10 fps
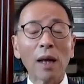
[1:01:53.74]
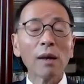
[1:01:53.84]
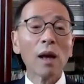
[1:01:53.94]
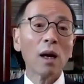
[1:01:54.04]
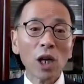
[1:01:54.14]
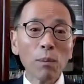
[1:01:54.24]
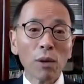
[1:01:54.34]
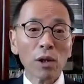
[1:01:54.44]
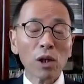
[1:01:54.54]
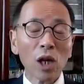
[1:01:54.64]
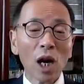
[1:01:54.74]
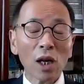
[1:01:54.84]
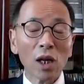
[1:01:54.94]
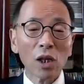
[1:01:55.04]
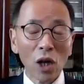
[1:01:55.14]
Then you go to
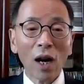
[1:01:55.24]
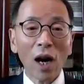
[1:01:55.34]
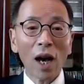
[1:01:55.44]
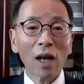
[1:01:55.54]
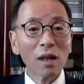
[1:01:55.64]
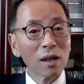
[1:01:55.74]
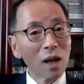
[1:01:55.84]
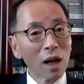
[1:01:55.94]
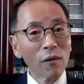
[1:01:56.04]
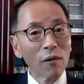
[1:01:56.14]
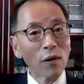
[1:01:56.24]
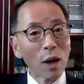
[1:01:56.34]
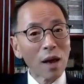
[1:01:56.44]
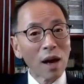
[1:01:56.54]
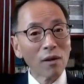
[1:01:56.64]
Qingpu in Shanghai, it's
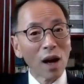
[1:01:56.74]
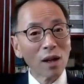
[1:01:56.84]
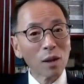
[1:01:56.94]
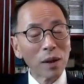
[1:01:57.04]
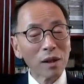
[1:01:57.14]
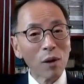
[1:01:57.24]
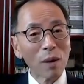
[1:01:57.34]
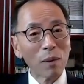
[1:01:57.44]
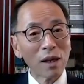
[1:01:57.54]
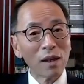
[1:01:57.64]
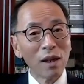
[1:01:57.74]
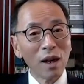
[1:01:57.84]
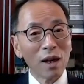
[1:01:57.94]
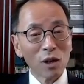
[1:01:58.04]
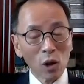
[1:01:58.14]
like $50,000 per square
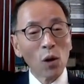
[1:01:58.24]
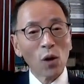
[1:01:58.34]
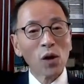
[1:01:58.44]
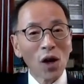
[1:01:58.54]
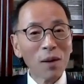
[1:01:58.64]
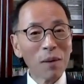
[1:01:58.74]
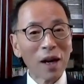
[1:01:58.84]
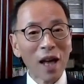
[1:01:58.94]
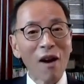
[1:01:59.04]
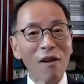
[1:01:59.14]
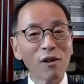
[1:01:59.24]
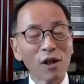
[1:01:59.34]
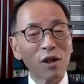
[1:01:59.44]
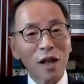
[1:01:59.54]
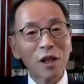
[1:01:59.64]
meter. So you're talking about the
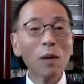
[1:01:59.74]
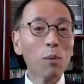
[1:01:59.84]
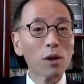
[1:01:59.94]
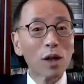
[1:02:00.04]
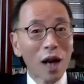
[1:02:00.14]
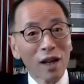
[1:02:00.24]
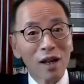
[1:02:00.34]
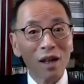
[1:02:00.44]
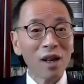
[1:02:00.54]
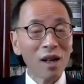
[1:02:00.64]
averages. Qingpu is